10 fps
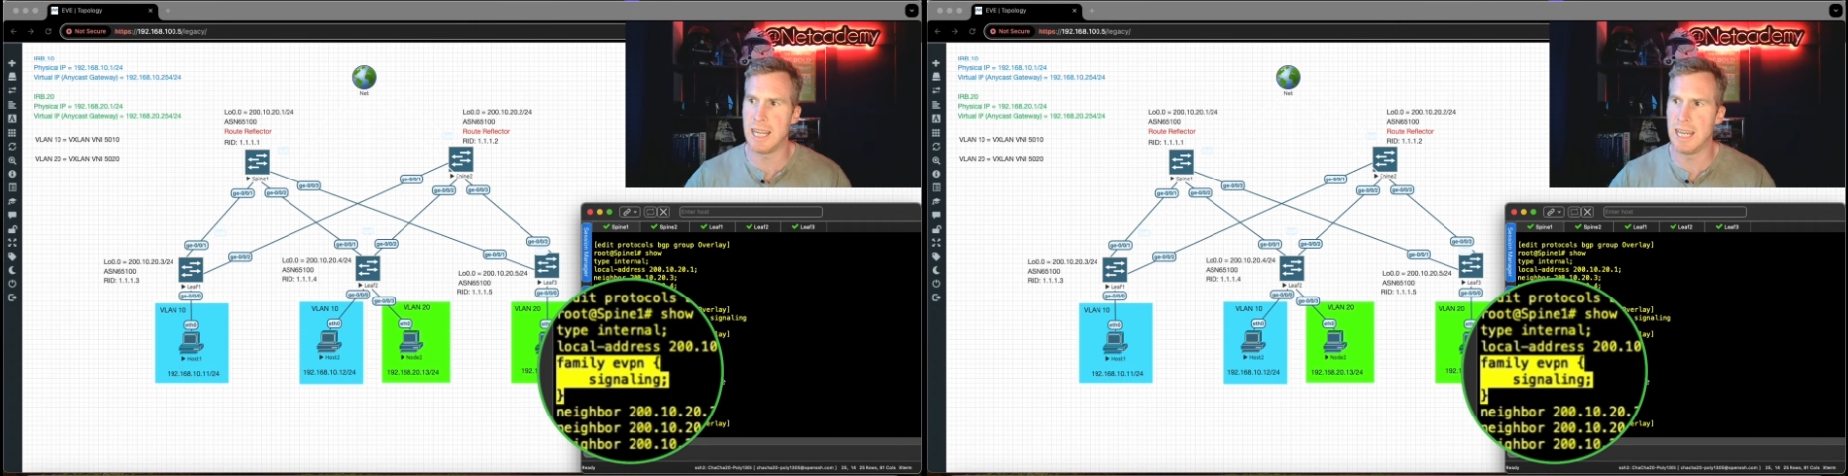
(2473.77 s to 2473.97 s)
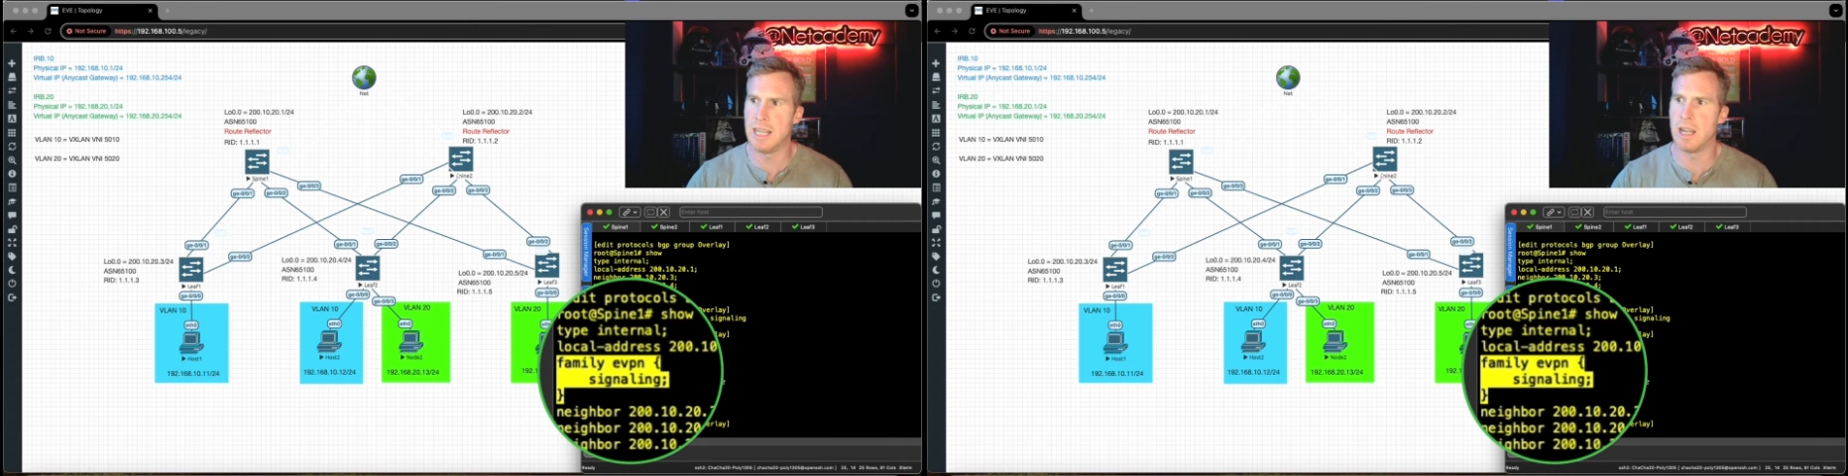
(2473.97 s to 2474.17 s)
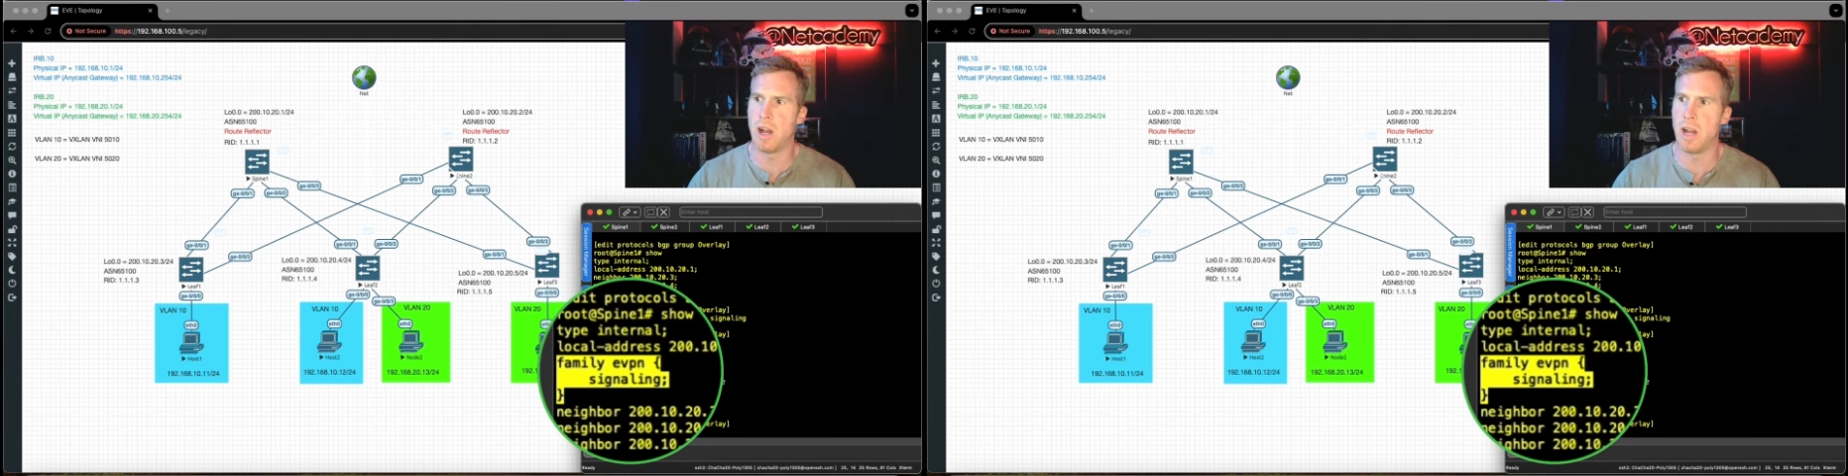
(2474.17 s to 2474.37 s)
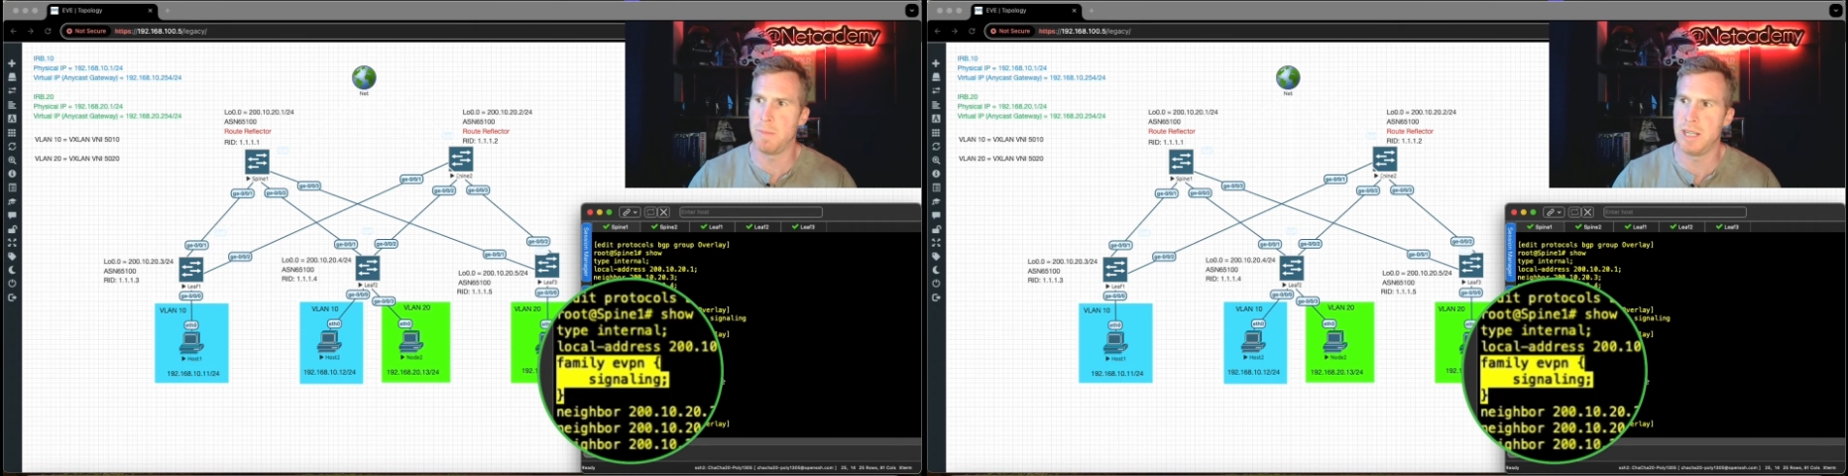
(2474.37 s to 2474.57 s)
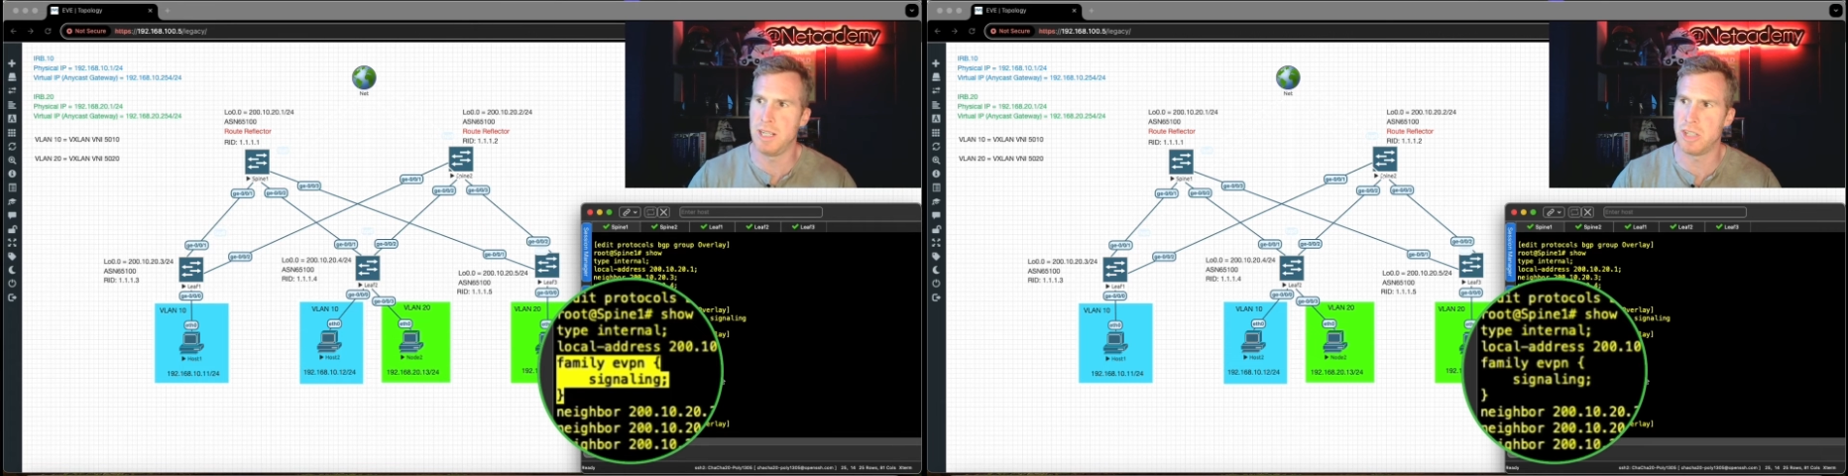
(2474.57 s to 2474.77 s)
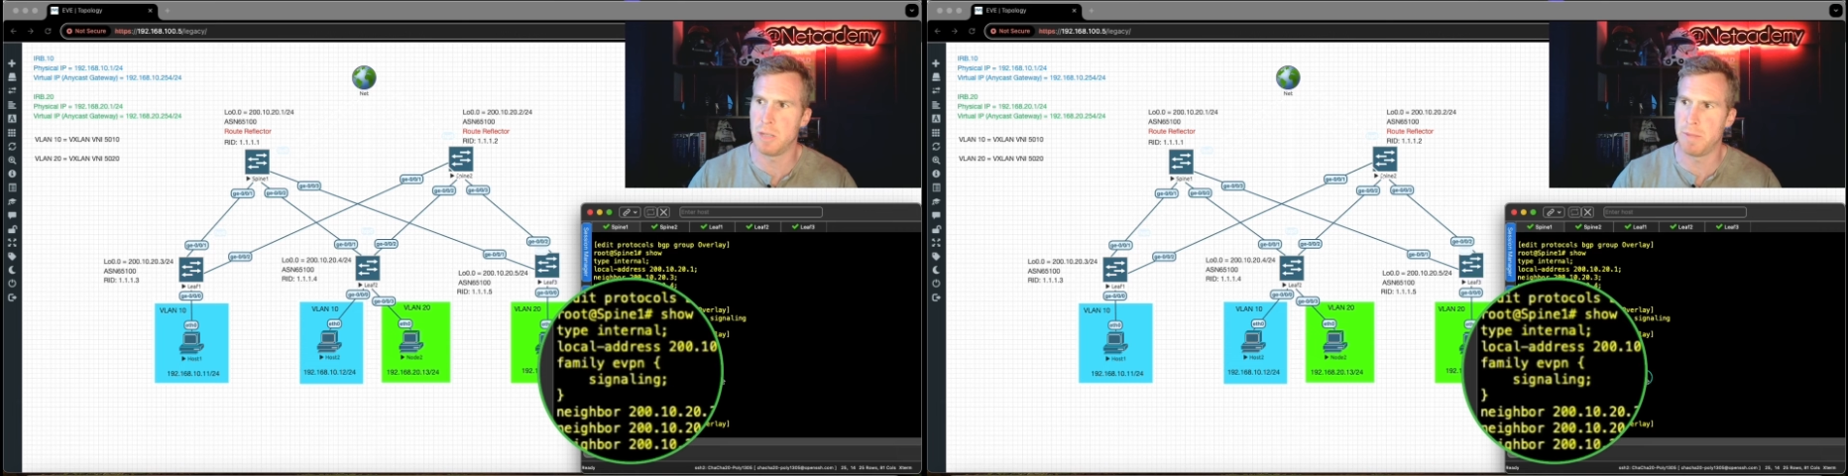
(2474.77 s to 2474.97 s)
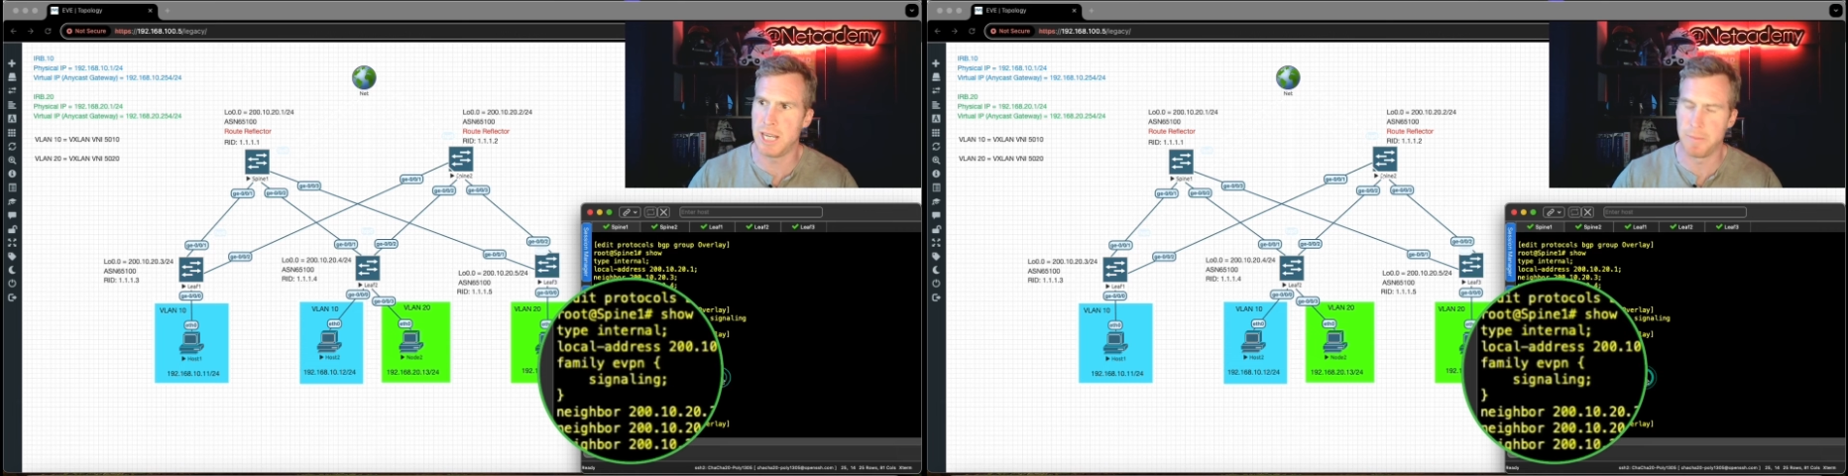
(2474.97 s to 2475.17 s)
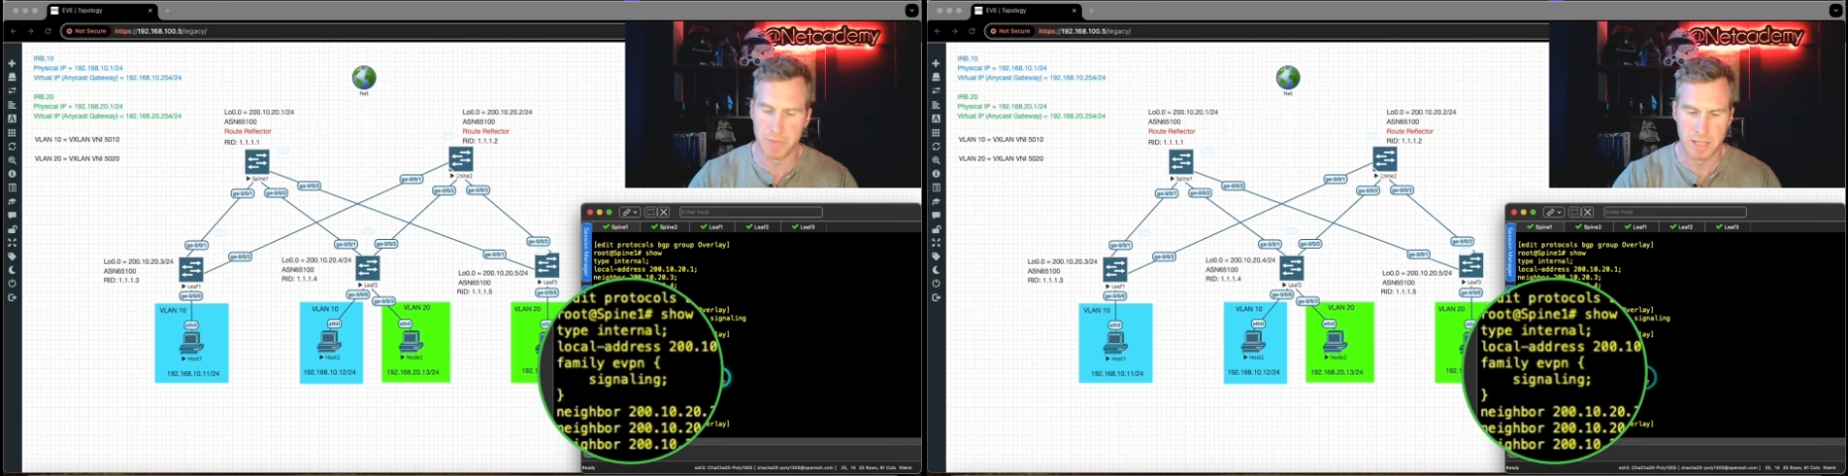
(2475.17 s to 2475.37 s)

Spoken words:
in iBGP.